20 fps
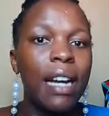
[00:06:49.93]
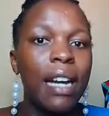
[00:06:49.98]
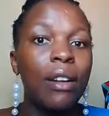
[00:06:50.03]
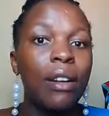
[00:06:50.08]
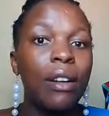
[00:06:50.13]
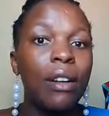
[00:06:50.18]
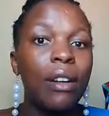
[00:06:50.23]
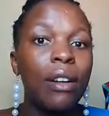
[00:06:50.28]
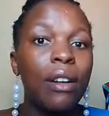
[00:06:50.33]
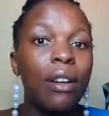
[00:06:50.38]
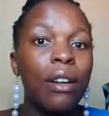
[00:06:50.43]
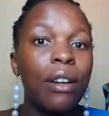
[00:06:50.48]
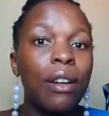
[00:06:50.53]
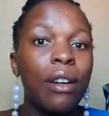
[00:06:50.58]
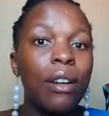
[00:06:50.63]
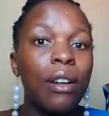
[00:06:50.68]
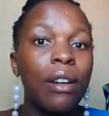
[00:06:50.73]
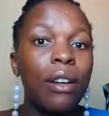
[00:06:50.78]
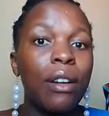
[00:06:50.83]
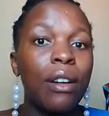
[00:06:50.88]
2
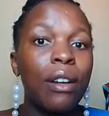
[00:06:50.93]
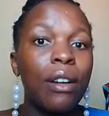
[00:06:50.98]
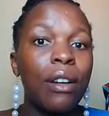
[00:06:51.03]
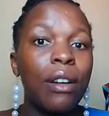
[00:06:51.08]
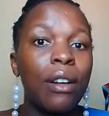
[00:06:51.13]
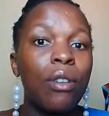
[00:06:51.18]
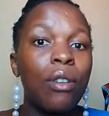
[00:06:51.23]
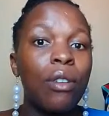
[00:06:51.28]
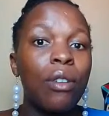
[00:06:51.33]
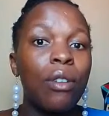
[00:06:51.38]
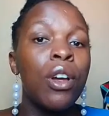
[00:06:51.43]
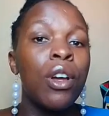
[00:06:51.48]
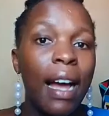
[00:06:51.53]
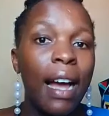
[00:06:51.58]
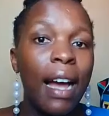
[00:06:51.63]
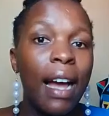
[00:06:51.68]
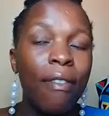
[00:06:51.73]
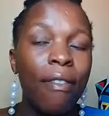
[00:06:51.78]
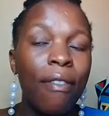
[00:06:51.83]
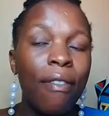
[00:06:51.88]
hours or 1.5 hours,
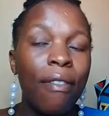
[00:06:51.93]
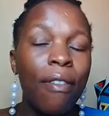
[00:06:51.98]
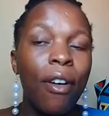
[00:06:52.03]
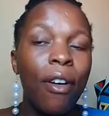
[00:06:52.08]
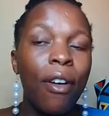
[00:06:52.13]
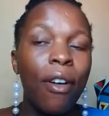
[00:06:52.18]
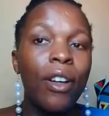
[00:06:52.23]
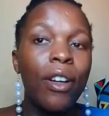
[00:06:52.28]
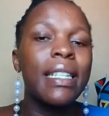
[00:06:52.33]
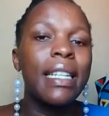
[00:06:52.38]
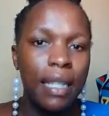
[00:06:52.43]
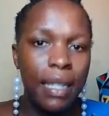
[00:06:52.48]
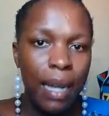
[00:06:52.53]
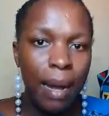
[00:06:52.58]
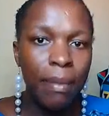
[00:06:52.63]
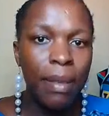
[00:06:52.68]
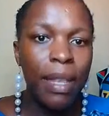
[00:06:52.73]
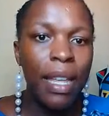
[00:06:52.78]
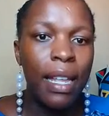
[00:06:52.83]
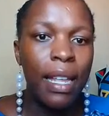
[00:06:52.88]
but it is
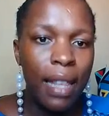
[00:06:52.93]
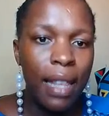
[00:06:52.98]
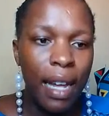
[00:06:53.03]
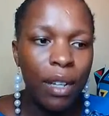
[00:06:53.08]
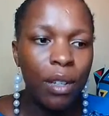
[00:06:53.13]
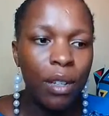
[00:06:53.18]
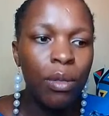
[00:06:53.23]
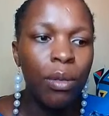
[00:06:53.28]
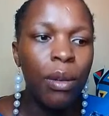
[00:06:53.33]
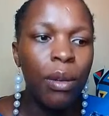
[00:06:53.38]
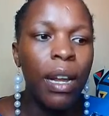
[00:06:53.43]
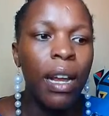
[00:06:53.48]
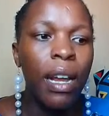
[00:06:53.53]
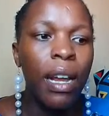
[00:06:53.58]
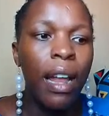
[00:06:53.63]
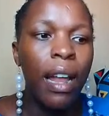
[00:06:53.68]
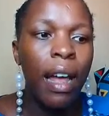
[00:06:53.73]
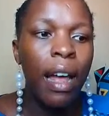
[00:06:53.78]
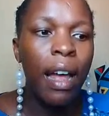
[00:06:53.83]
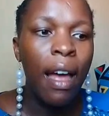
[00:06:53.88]
something that will
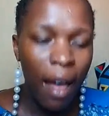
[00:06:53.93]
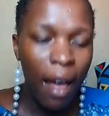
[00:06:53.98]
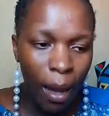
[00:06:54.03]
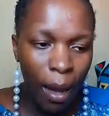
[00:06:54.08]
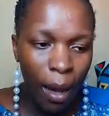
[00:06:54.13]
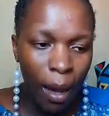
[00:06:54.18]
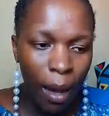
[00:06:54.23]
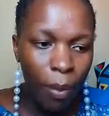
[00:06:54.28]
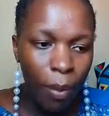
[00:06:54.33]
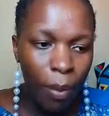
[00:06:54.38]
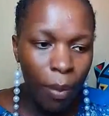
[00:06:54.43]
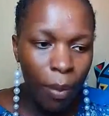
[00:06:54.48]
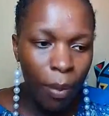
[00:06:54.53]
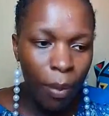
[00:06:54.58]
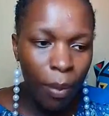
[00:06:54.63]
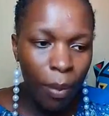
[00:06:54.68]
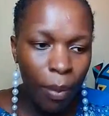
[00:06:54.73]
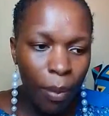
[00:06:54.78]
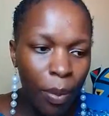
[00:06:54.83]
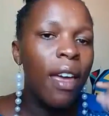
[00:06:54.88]
help you.
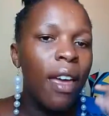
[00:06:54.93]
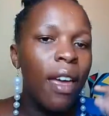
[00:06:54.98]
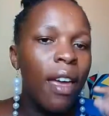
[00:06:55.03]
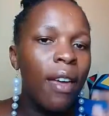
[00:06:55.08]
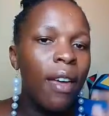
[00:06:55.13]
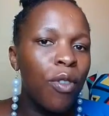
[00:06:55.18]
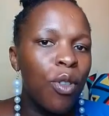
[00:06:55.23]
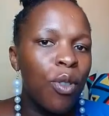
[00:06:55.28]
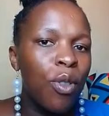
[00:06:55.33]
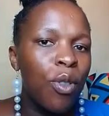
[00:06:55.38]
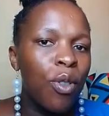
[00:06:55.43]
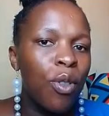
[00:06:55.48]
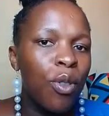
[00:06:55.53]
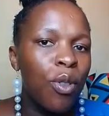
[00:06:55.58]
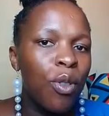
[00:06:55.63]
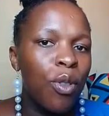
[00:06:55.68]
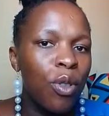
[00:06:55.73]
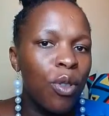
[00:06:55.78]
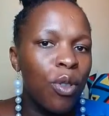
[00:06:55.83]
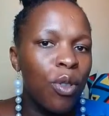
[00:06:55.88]
If you know
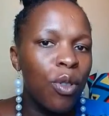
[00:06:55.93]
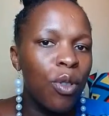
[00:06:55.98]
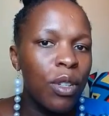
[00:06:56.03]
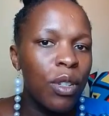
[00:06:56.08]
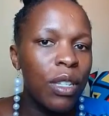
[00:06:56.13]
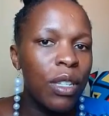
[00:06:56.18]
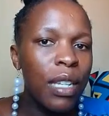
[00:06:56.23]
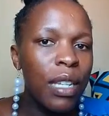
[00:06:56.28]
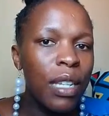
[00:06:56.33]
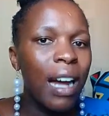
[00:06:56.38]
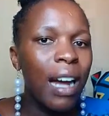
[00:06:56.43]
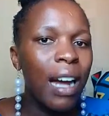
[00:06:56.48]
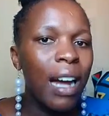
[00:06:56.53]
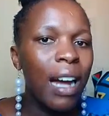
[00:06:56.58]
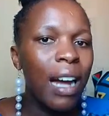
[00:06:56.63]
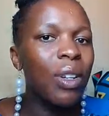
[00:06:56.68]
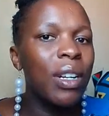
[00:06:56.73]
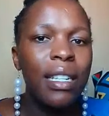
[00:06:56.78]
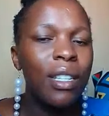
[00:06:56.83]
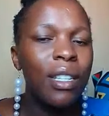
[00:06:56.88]
someone who actually
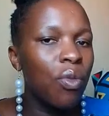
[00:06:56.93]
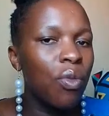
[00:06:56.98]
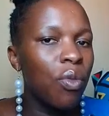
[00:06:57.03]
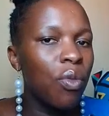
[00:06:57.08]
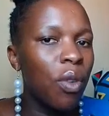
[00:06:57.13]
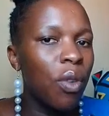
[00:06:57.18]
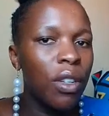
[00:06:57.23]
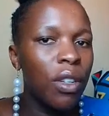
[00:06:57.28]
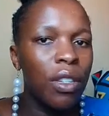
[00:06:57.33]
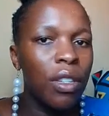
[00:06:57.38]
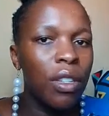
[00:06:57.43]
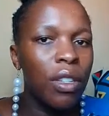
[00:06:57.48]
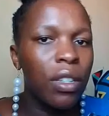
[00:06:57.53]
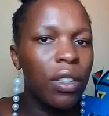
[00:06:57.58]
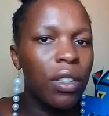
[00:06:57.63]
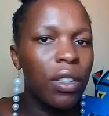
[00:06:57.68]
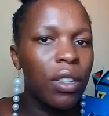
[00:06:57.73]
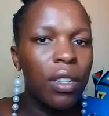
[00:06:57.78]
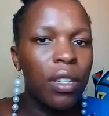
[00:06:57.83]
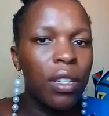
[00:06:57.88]
needs to watch this
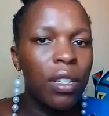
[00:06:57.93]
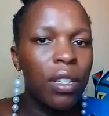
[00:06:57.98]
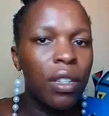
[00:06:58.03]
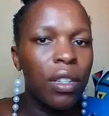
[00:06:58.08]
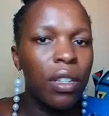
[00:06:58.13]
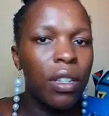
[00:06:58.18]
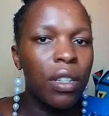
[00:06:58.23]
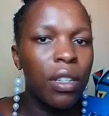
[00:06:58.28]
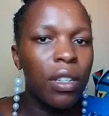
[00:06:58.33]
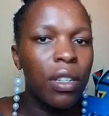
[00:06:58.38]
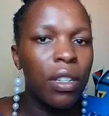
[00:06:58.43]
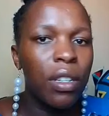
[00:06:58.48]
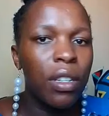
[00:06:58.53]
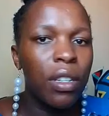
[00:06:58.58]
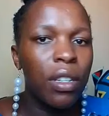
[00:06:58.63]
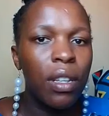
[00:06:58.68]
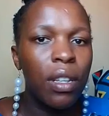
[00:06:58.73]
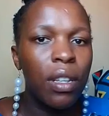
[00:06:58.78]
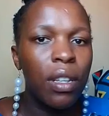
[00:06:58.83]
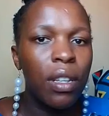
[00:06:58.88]
masterclass, share
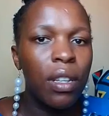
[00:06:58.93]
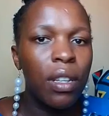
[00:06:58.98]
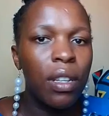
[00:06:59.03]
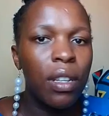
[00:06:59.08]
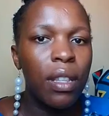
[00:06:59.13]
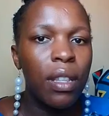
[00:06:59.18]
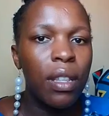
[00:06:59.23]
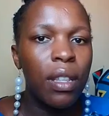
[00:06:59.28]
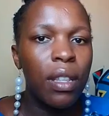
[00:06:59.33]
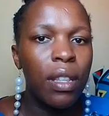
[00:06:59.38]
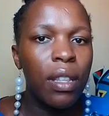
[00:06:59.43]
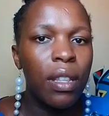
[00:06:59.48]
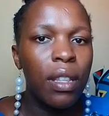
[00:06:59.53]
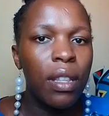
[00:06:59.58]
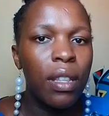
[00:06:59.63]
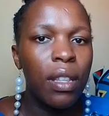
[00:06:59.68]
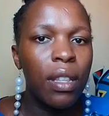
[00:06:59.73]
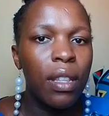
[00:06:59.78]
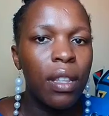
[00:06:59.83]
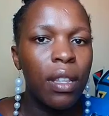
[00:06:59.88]
this link,
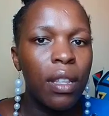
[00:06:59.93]
tell them